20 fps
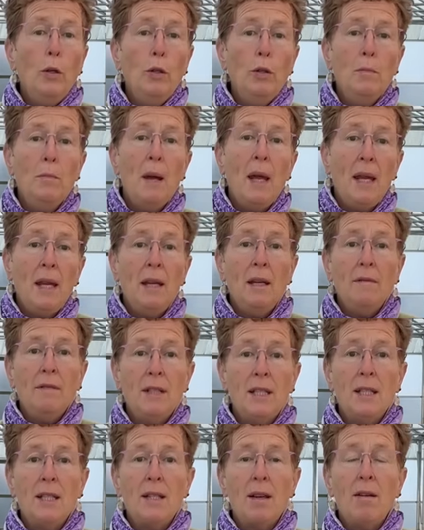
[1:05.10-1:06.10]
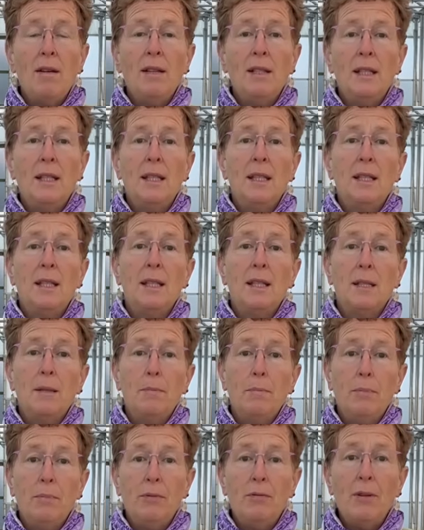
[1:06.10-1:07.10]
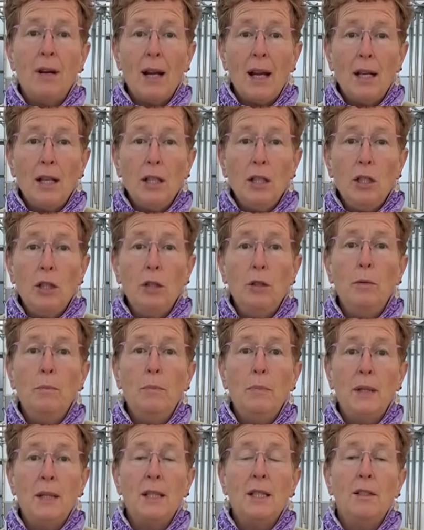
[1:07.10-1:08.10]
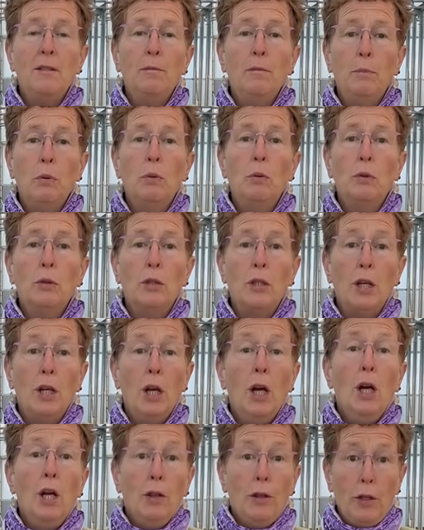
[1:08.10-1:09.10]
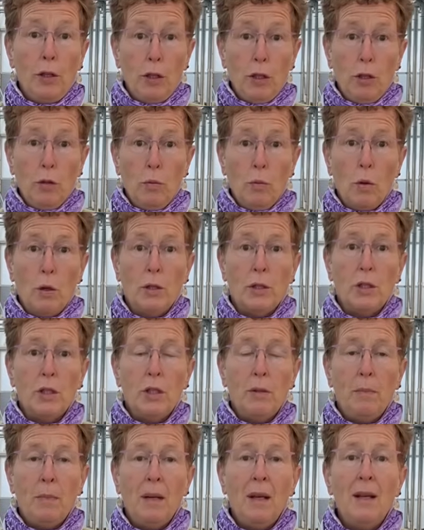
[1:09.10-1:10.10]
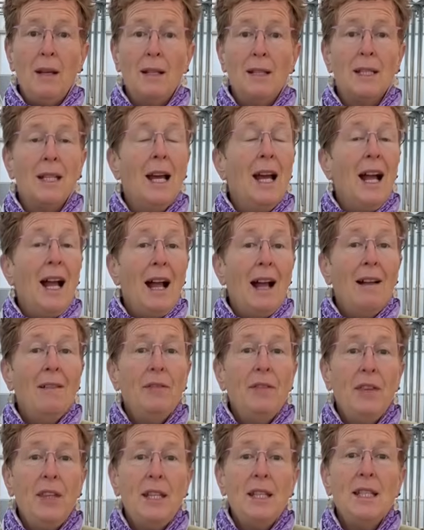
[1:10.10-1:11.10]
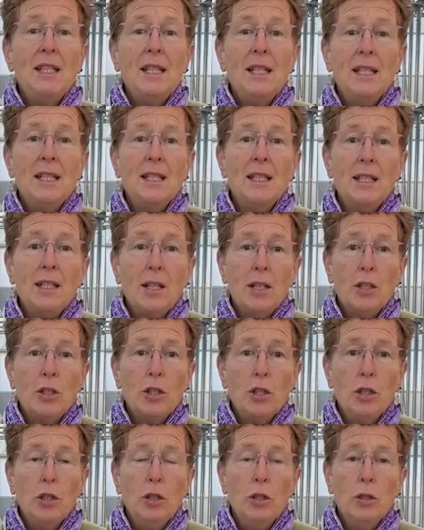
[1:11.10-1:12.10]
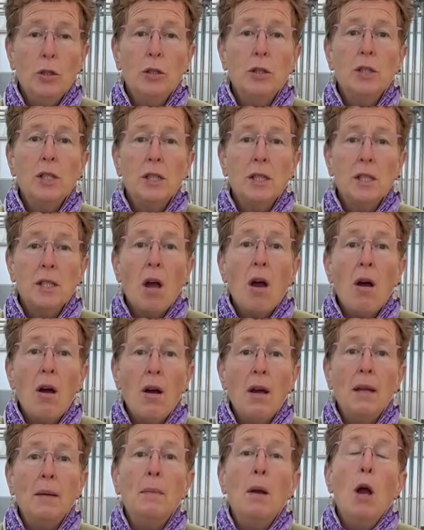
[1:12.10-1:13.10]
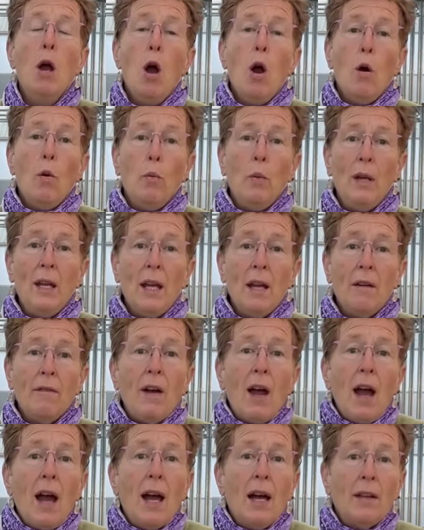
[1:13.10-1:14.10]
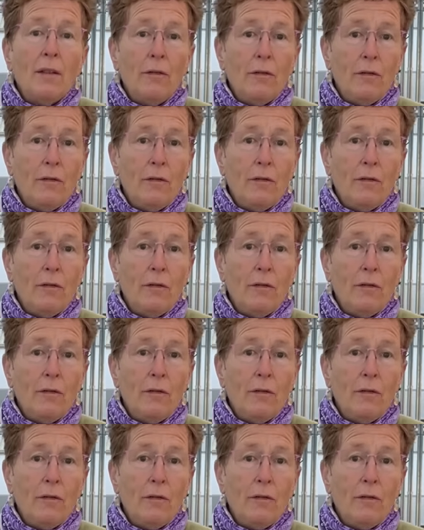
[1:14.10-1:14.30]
you may have decided that there's a brand new bit of border that you want to plant, and this is such a good time. We have had